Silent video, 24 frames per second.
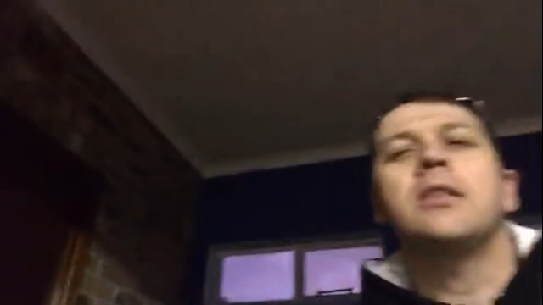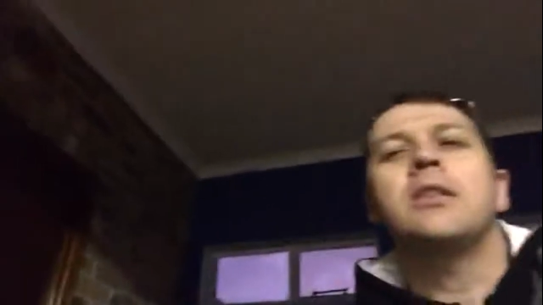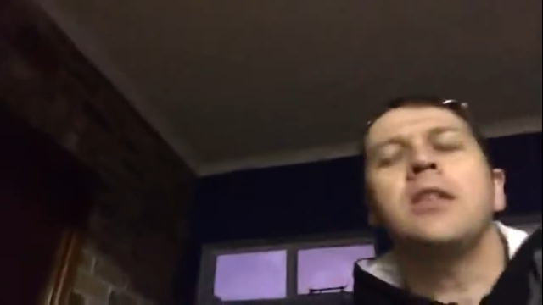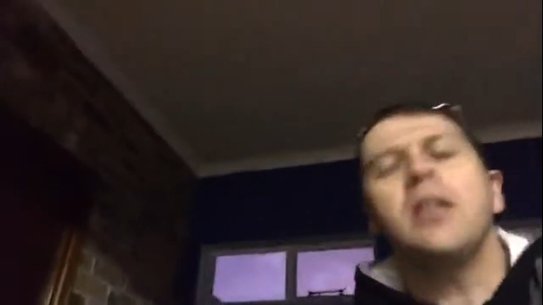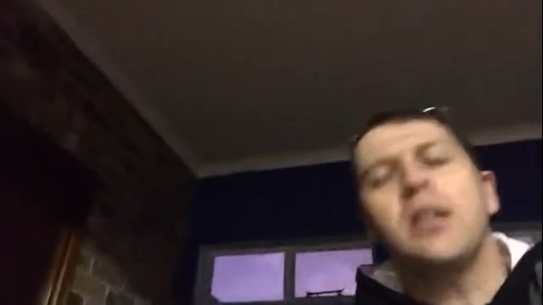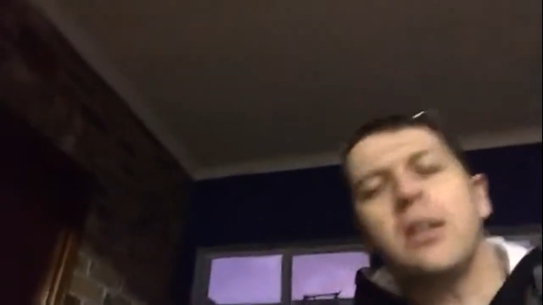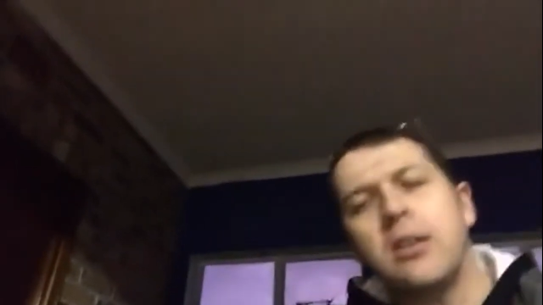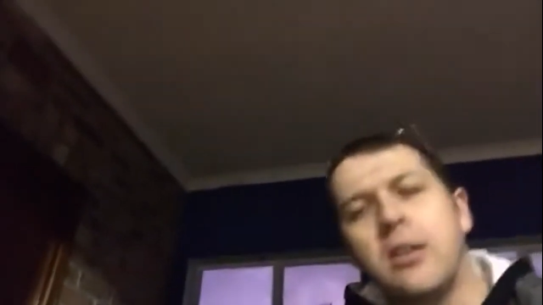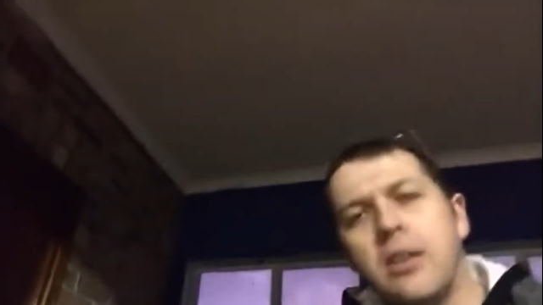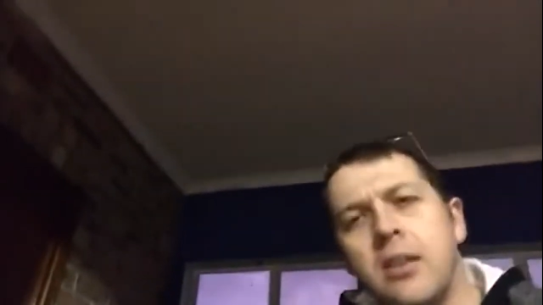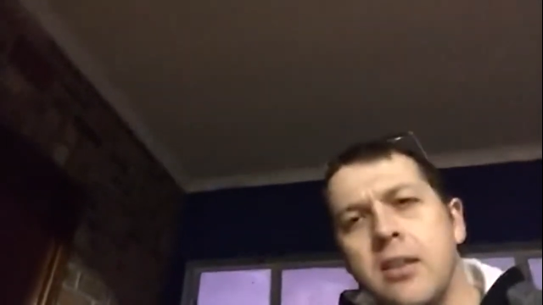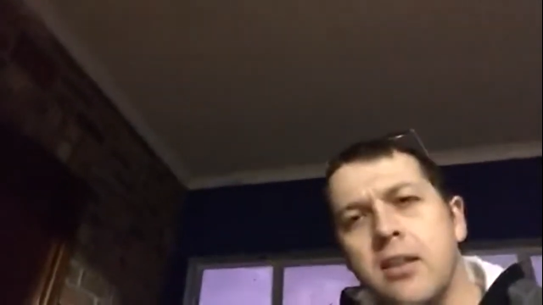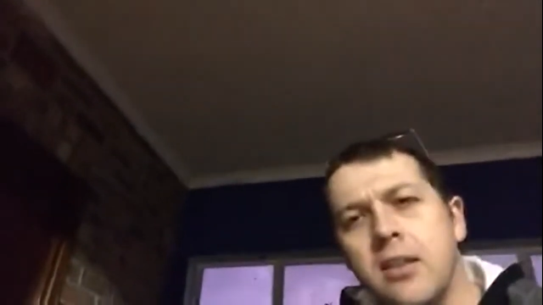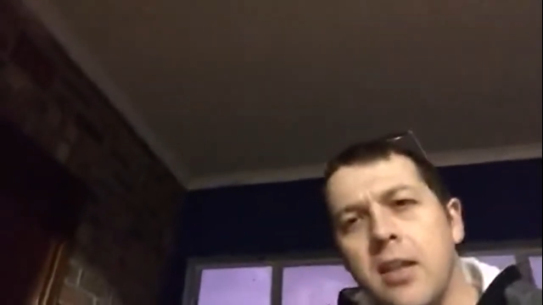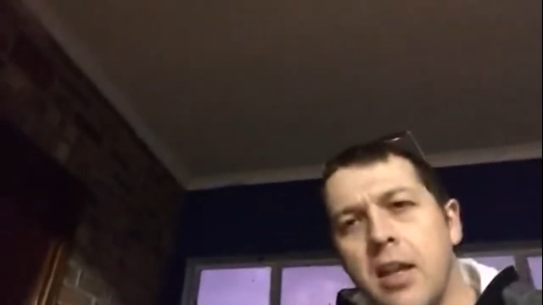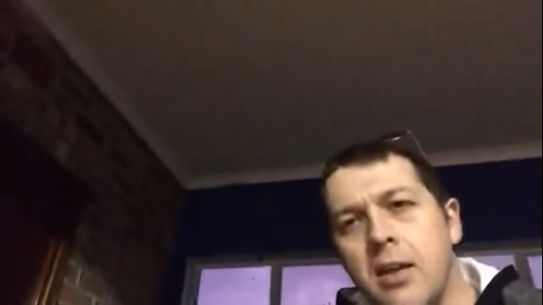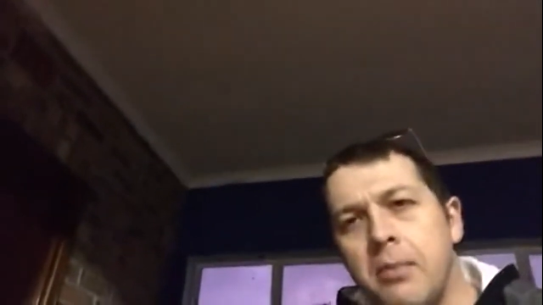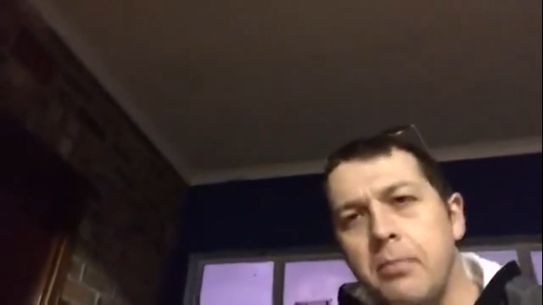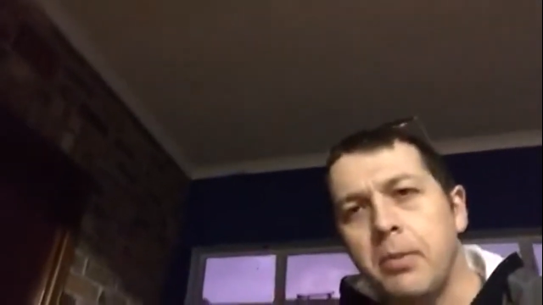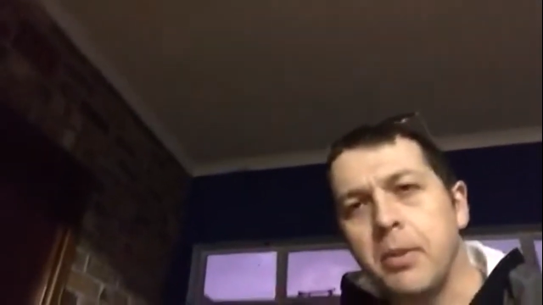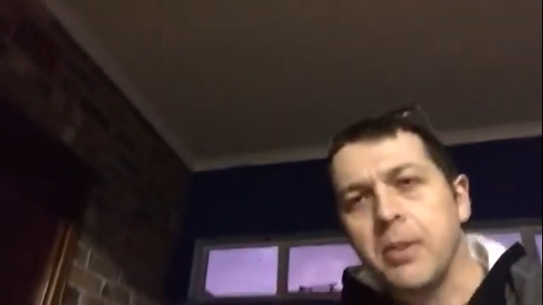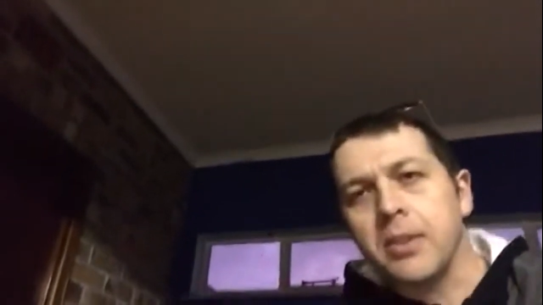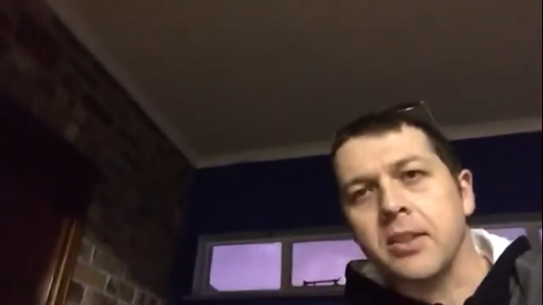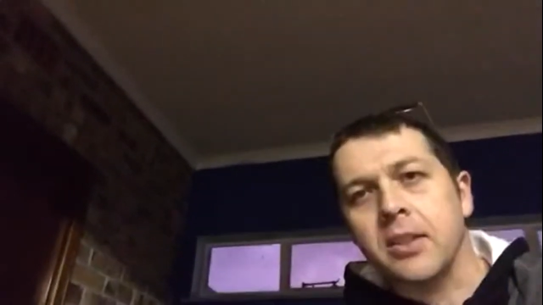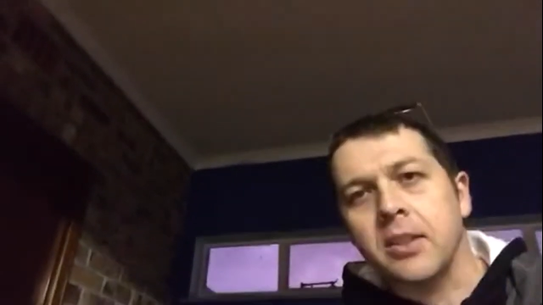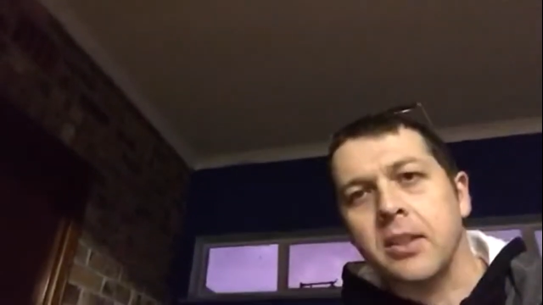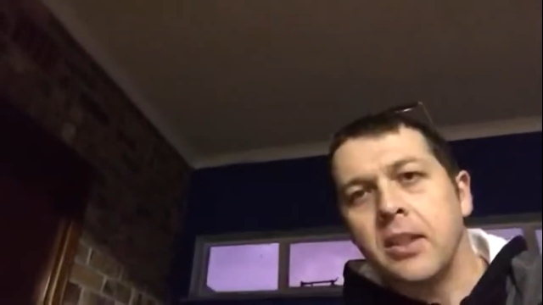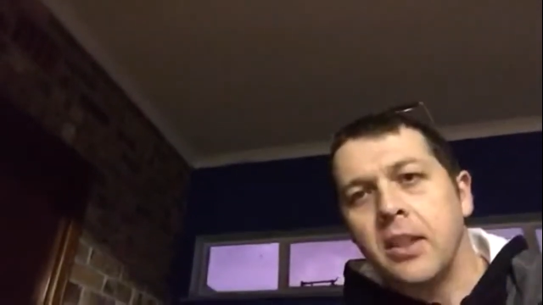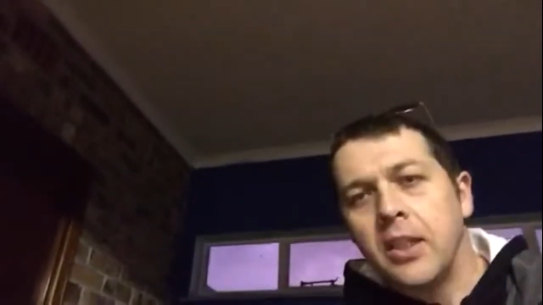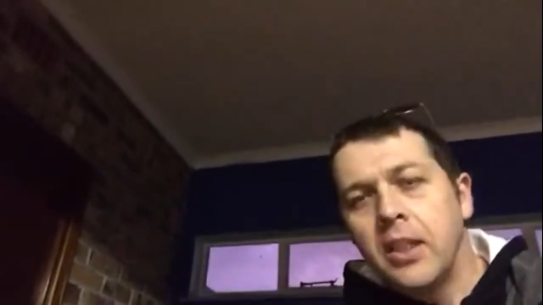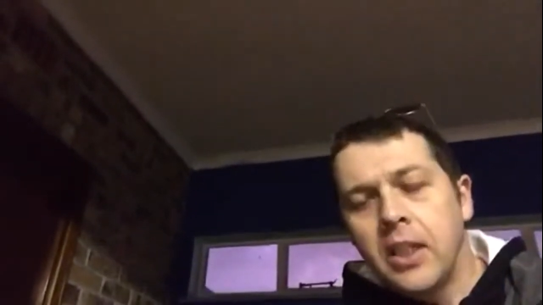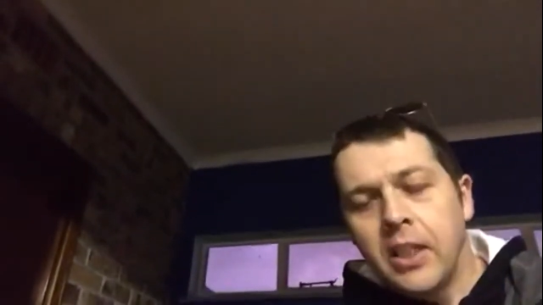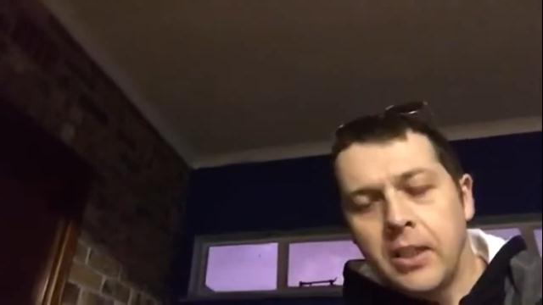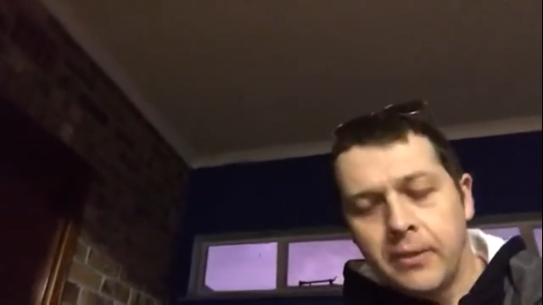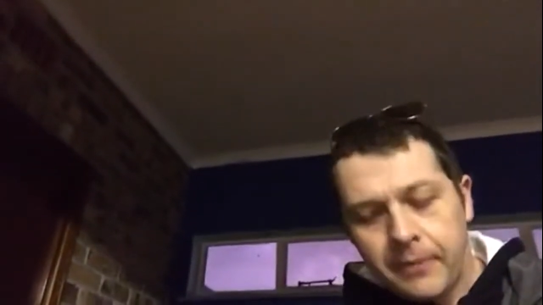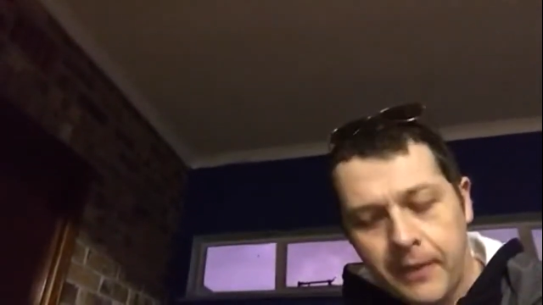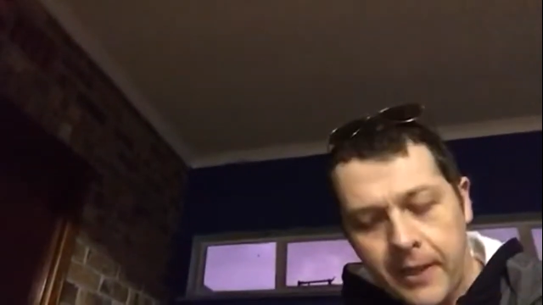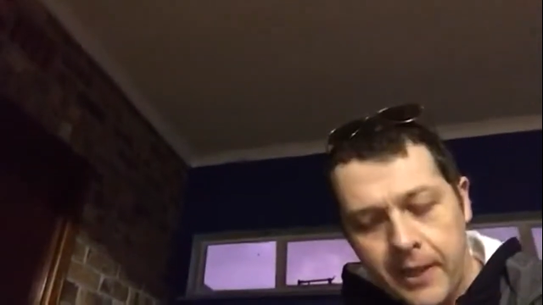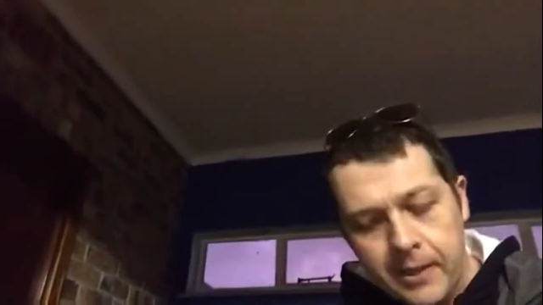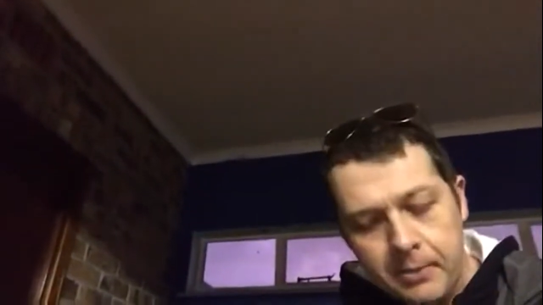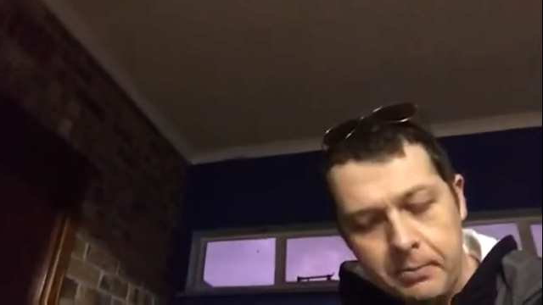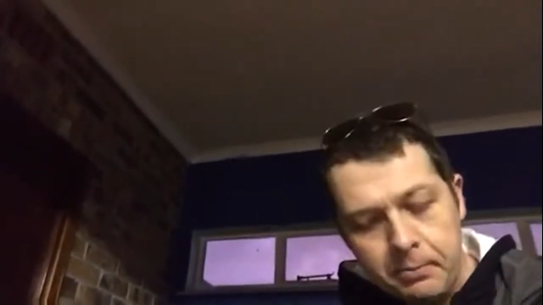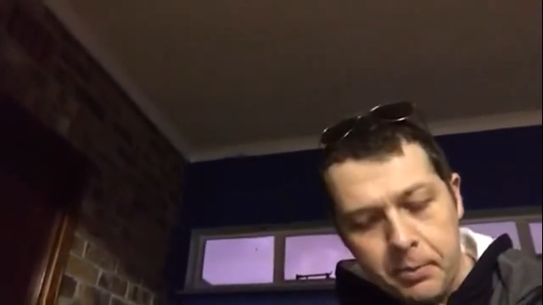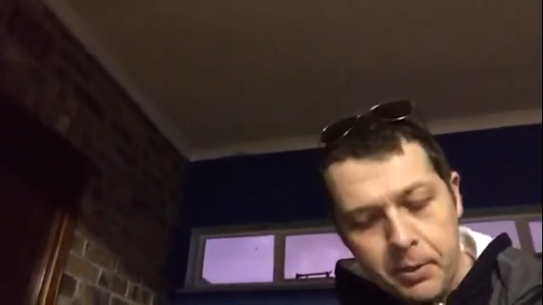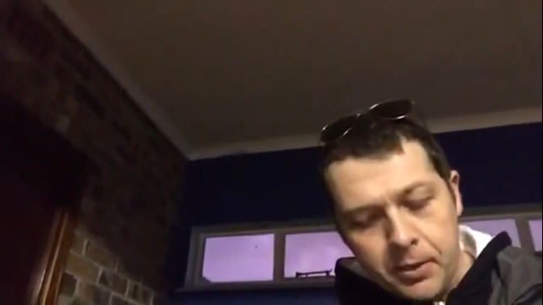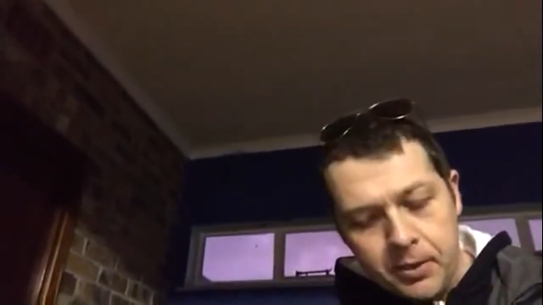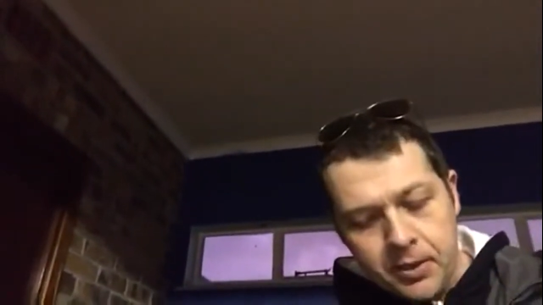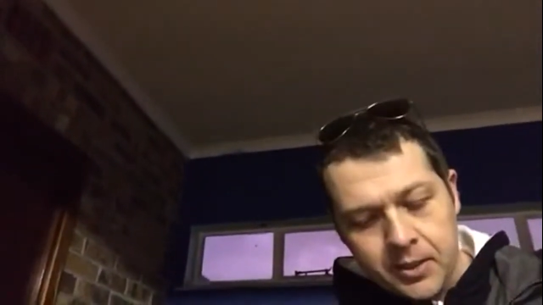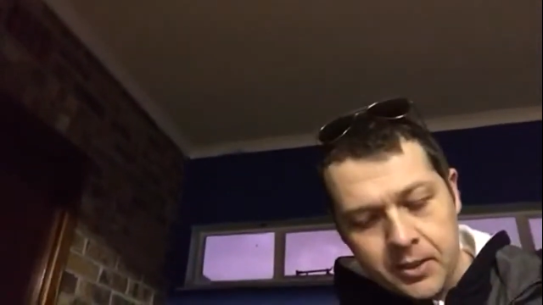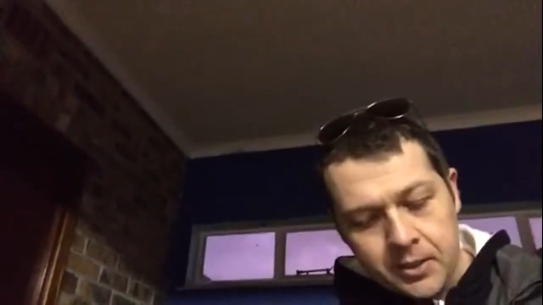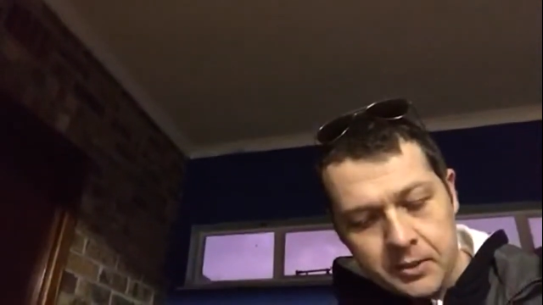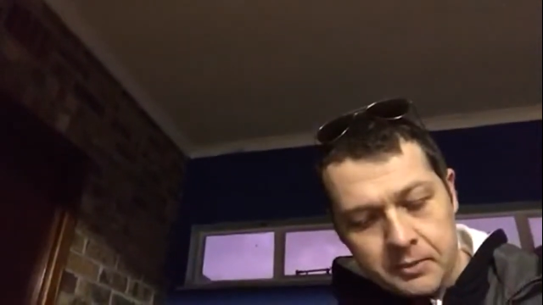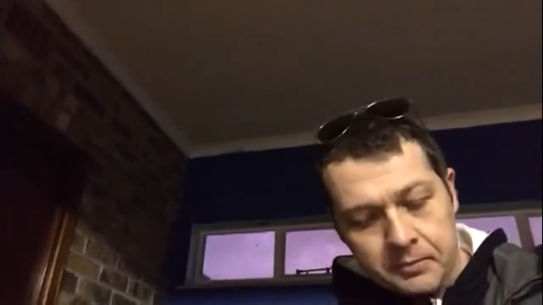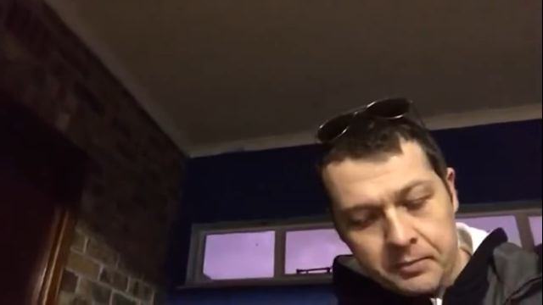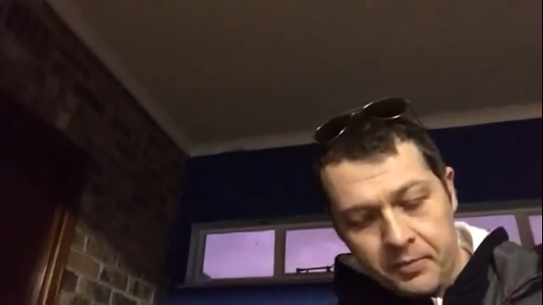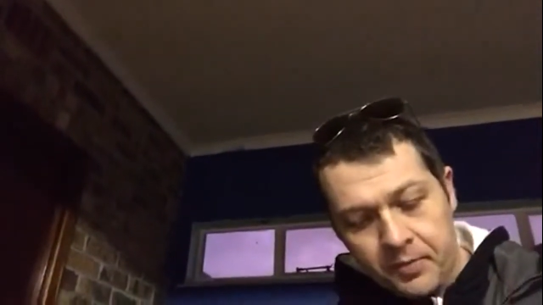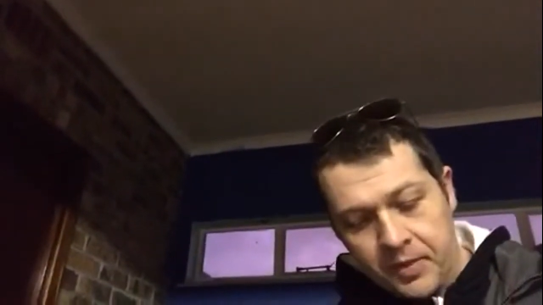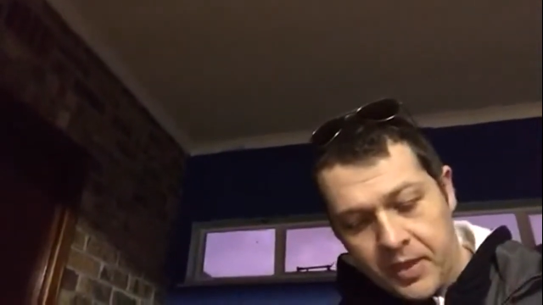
Yeah, it is Harry Potter. If Harry Potter